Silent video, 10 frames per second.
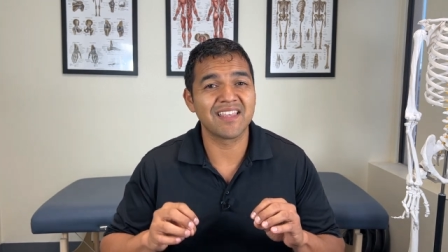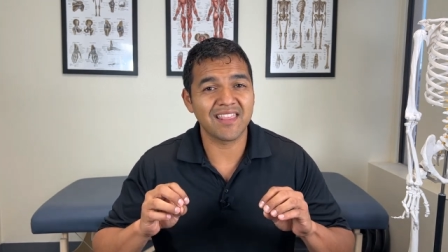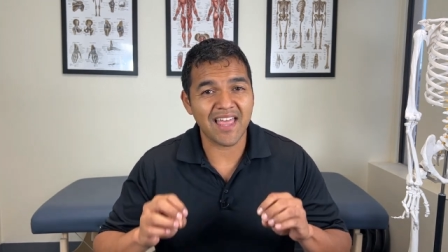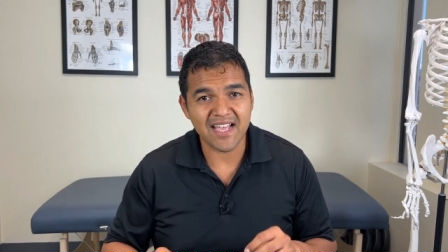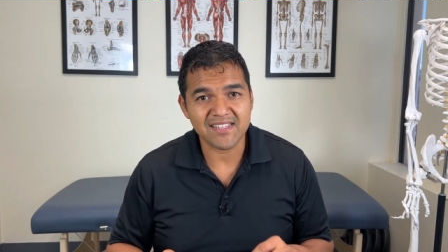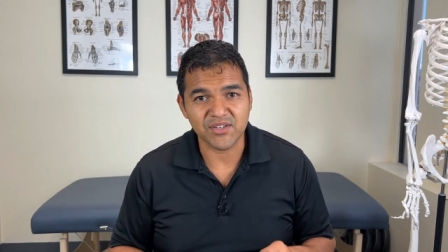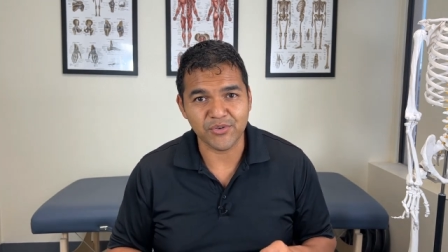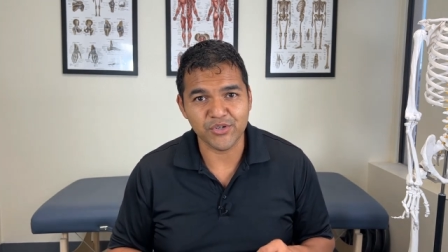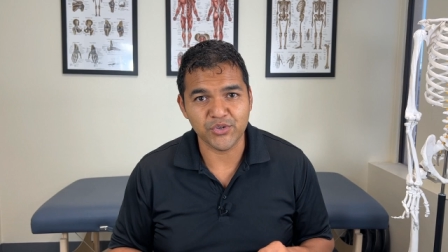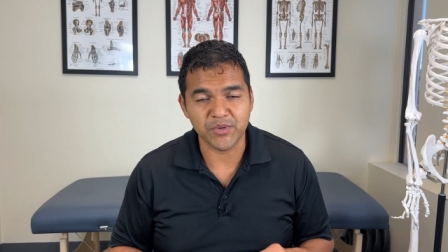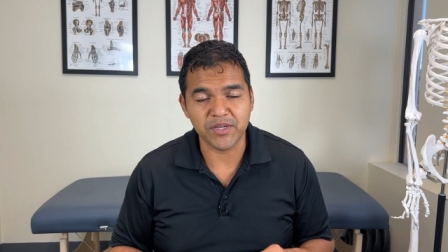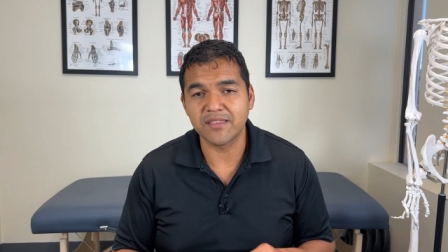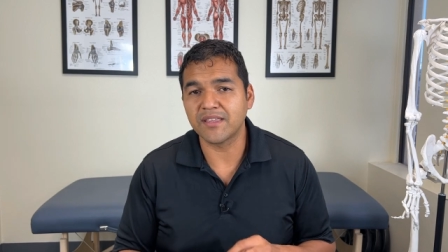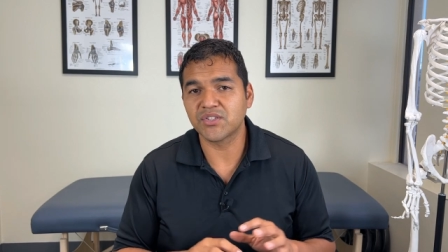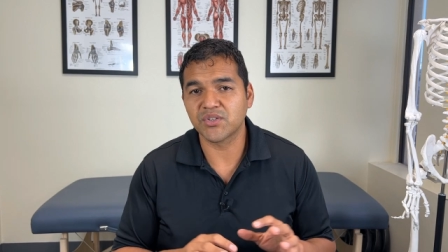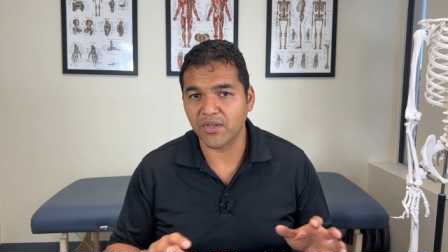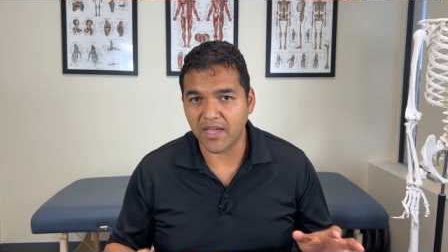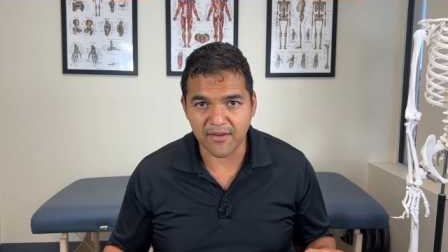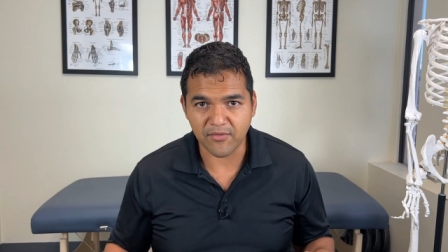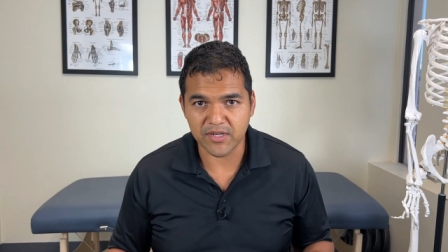the last surgery that
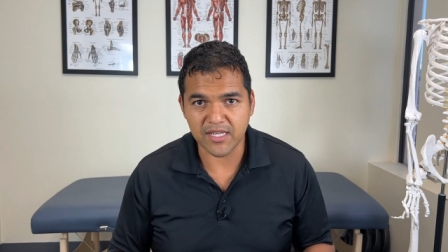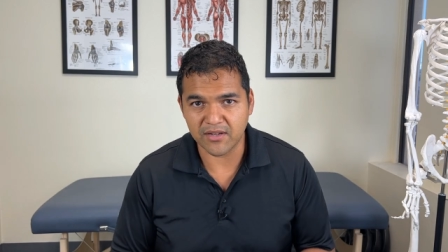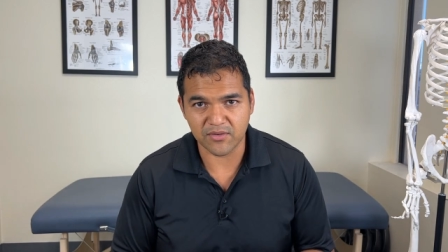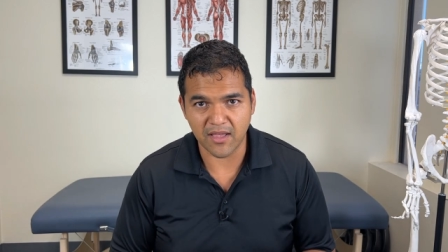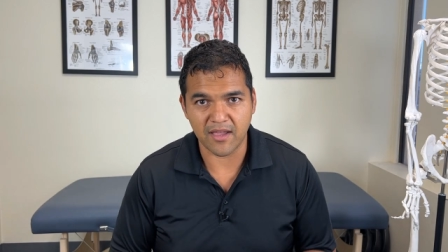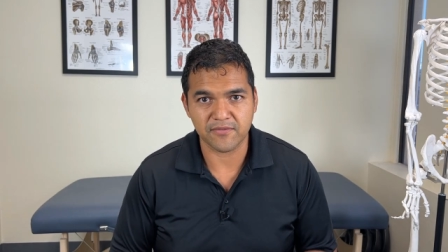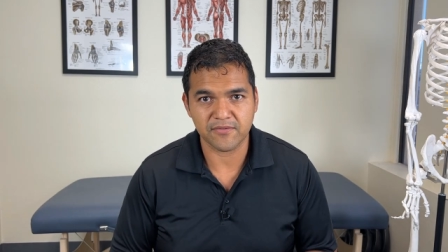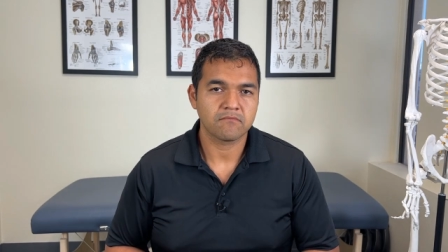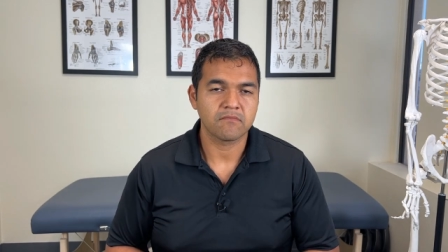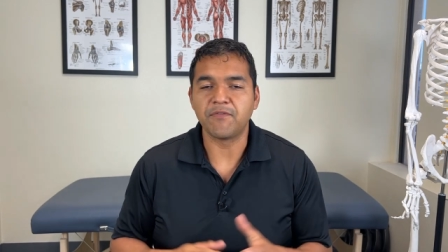you'll ever need in your life.